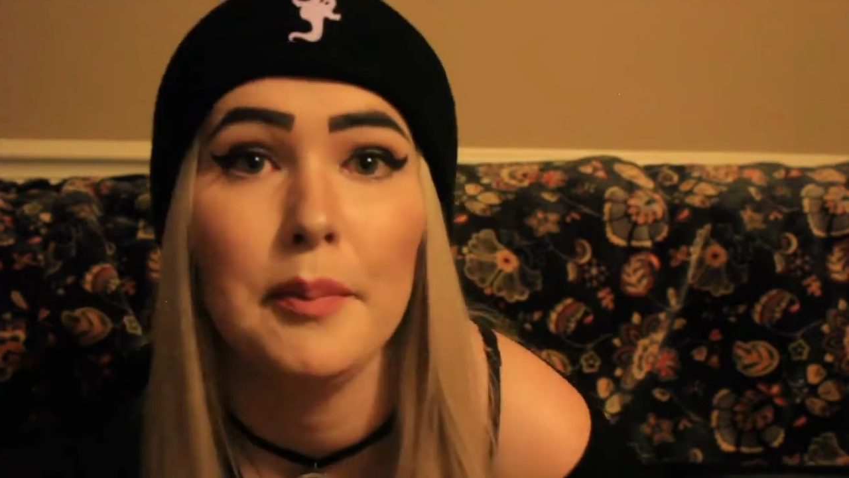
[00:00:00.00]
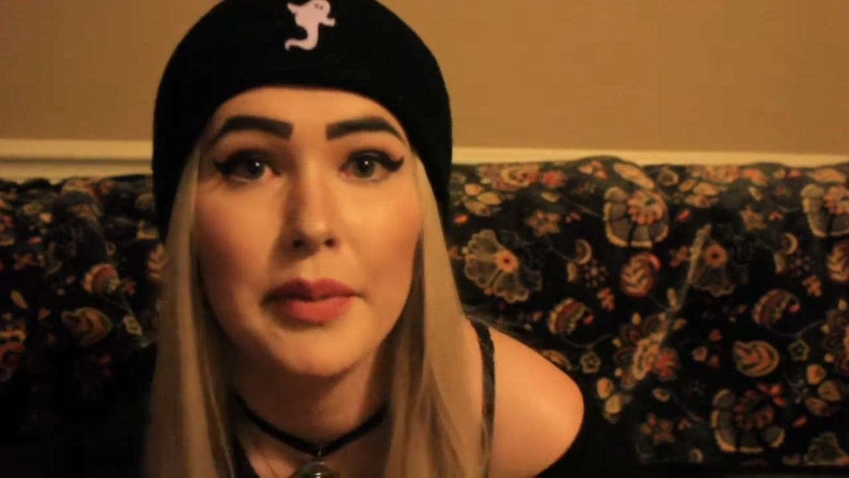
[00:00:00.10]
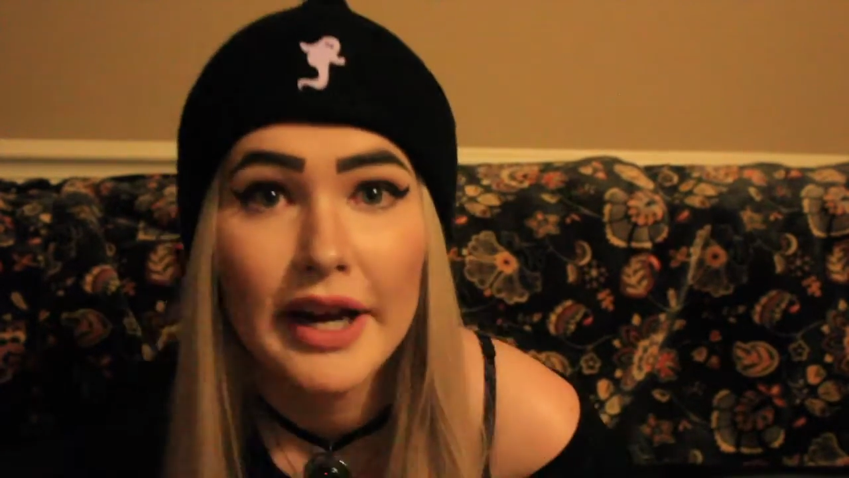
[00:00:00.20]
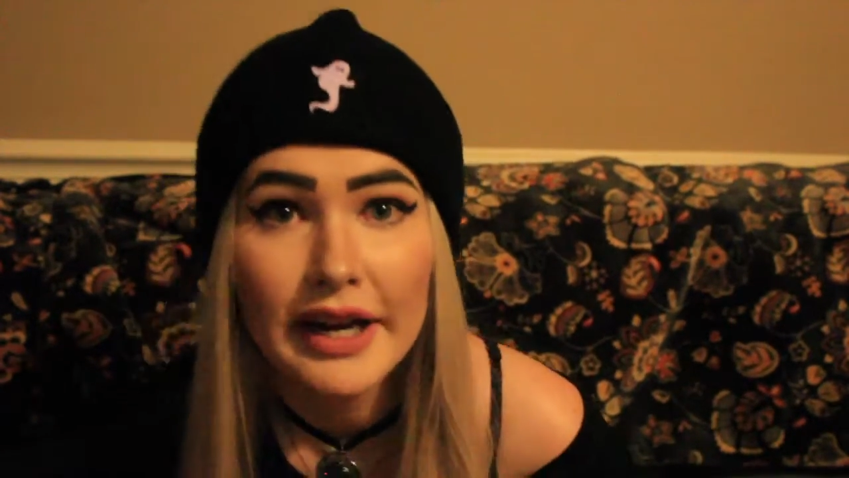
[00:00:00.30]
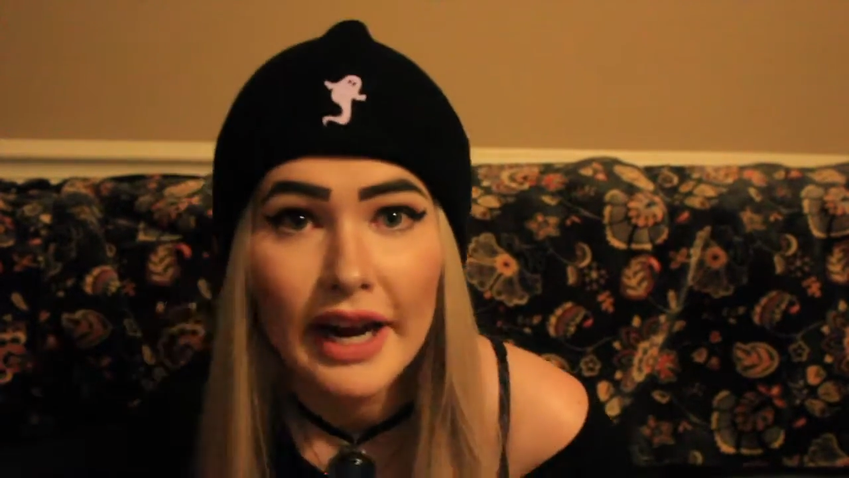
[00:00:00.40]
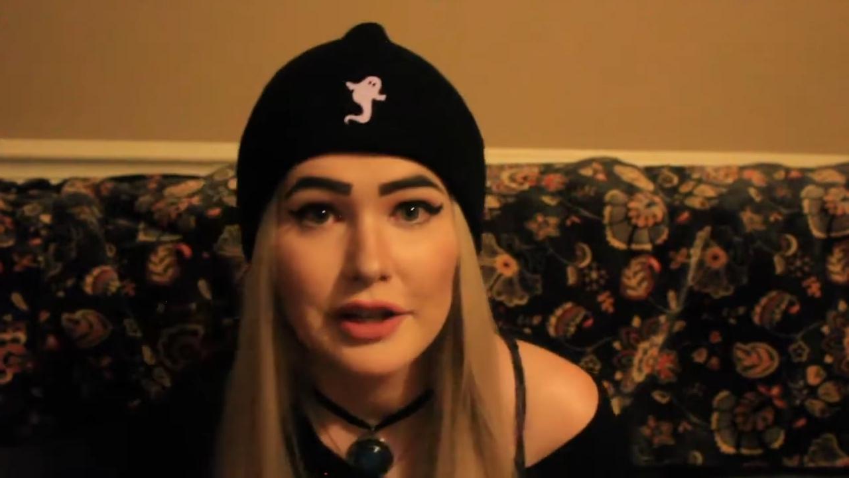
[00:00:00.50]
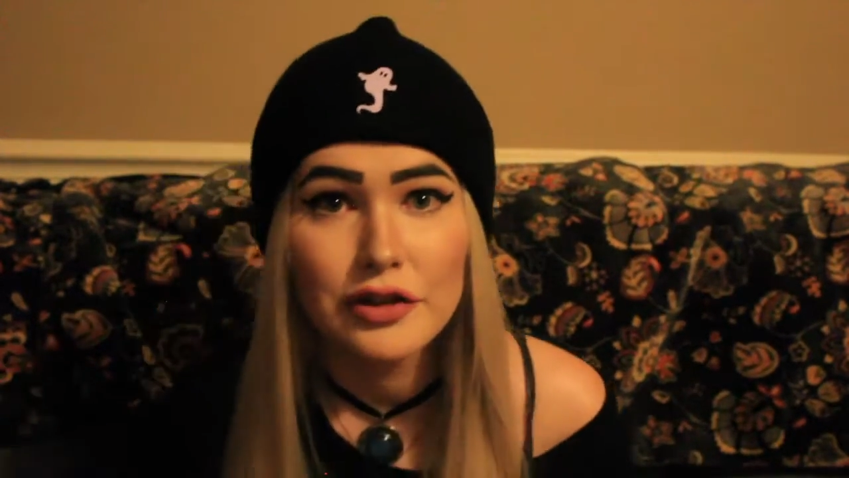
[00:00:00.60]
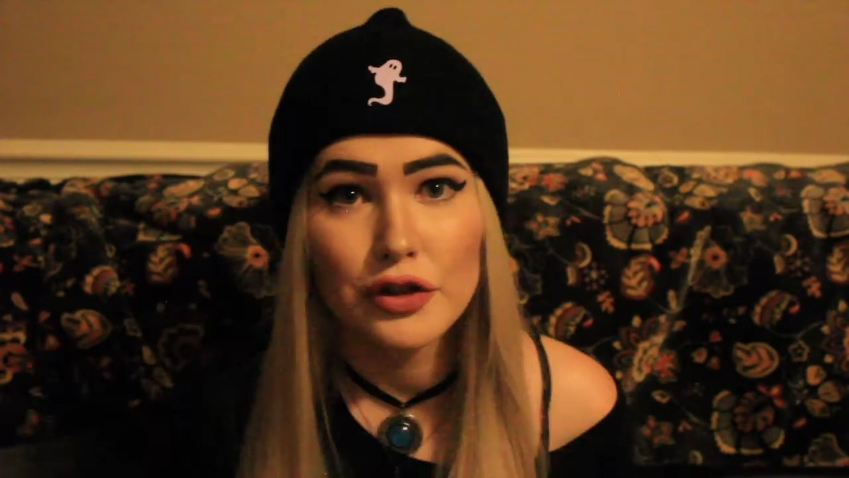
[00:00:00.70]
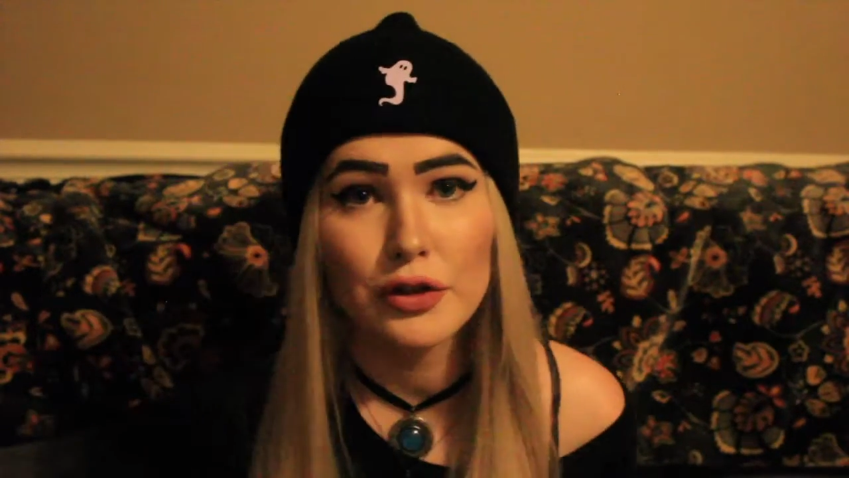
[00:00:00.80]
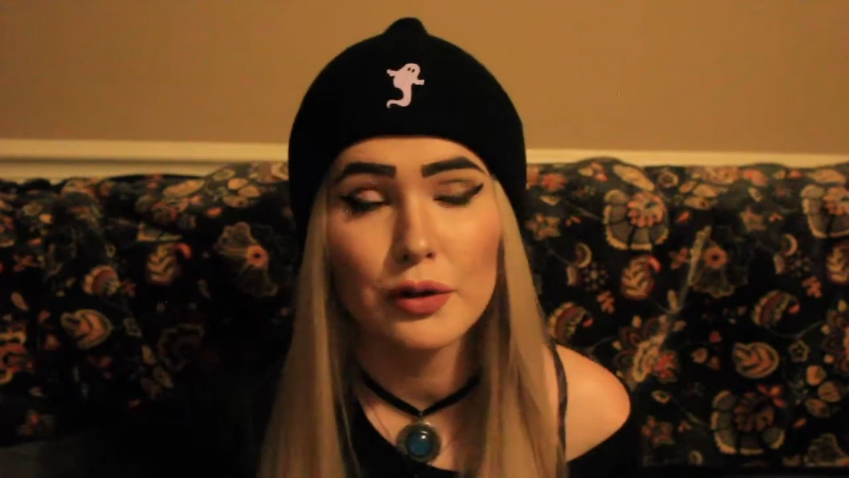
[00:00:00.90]
But I
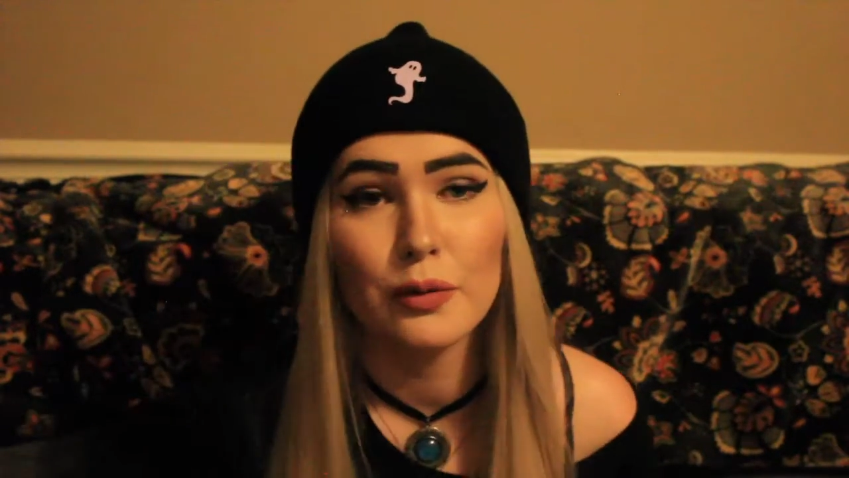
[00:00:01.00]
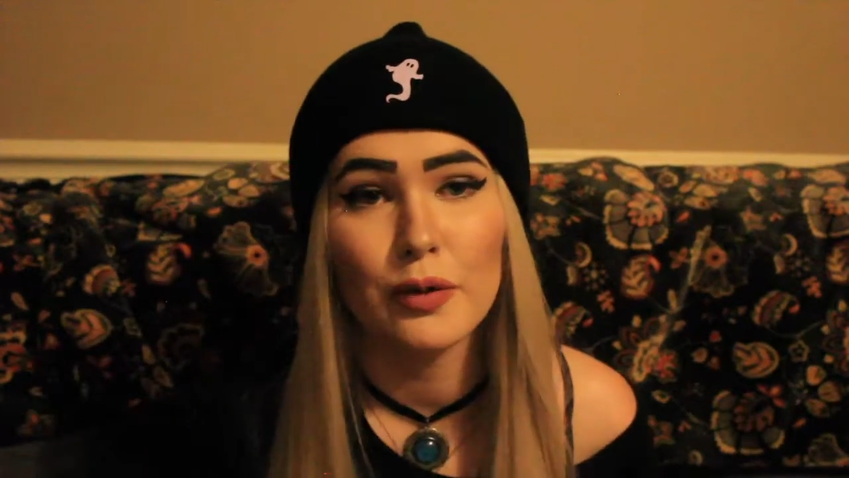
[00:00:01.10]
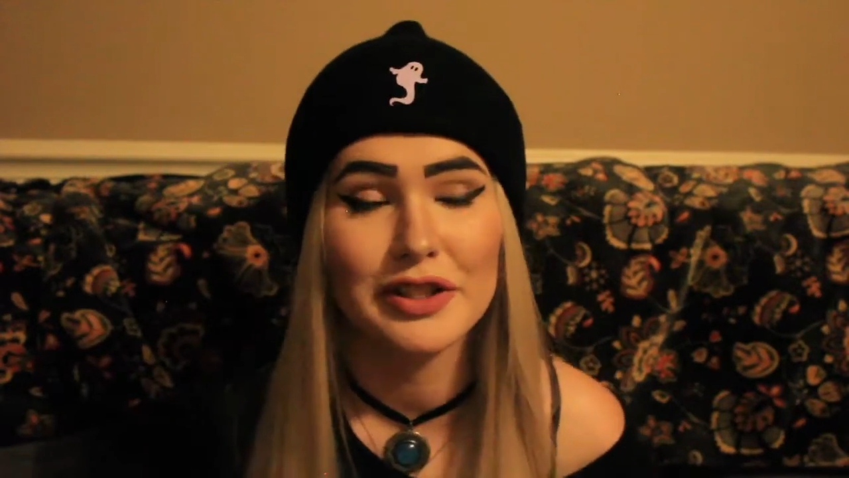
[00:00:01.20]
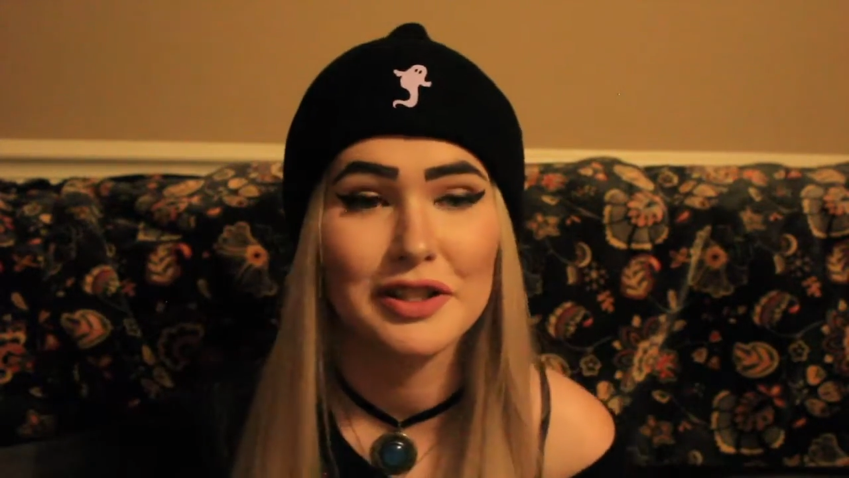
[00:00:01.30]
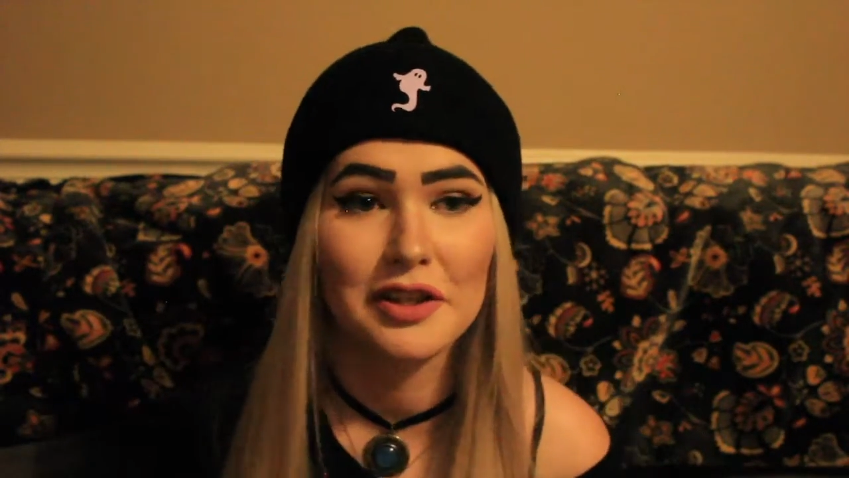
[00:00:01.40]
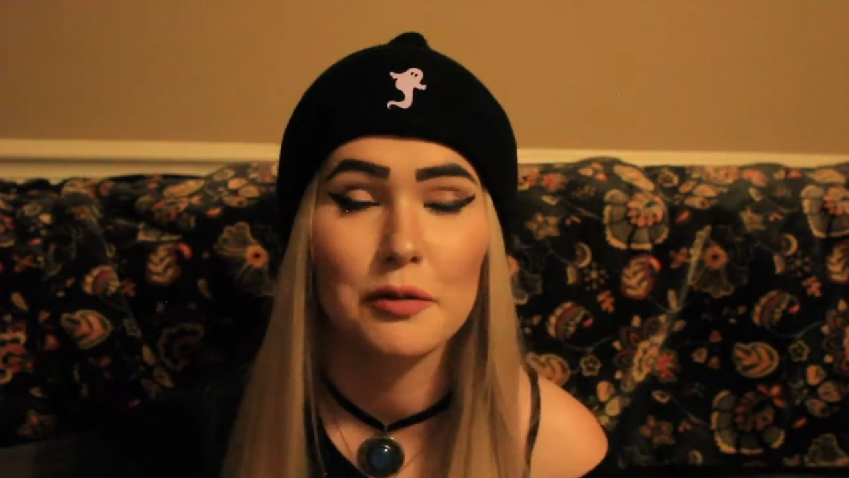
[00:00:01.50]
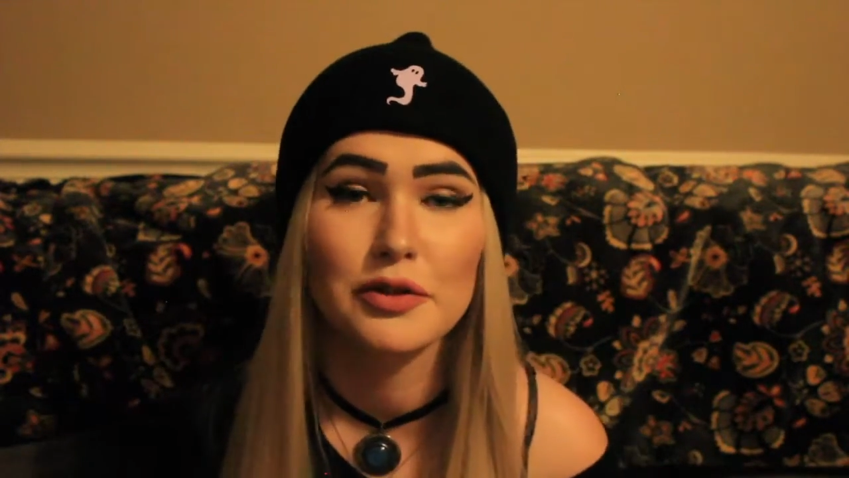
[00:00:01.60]
do want to know